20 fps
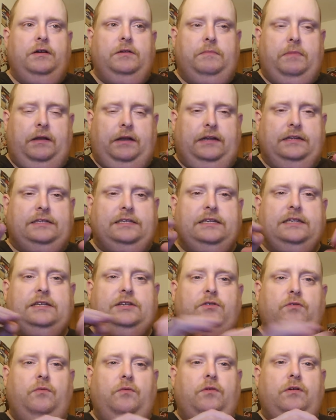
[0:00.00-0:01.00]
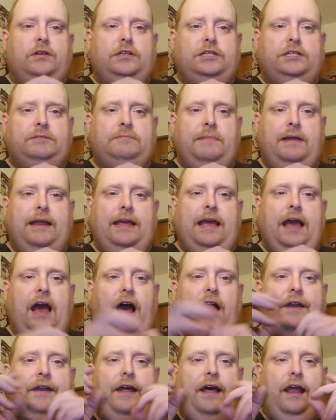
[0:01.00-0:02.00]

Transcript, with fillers: but listen to Smitty on